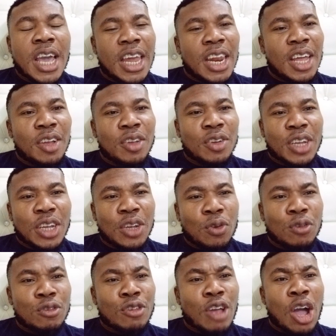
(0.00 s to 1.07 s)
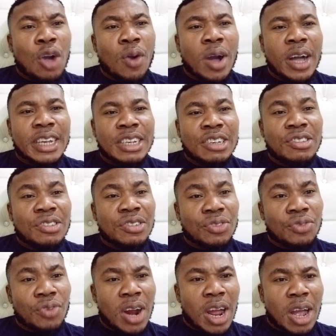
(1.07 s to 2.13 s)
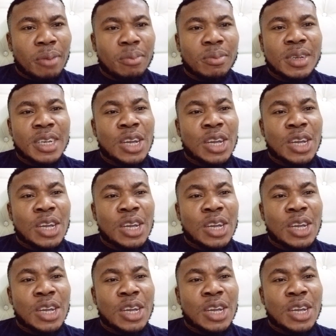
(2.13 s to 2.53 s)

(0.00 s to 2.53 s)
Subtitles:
And you can go to our Instagram,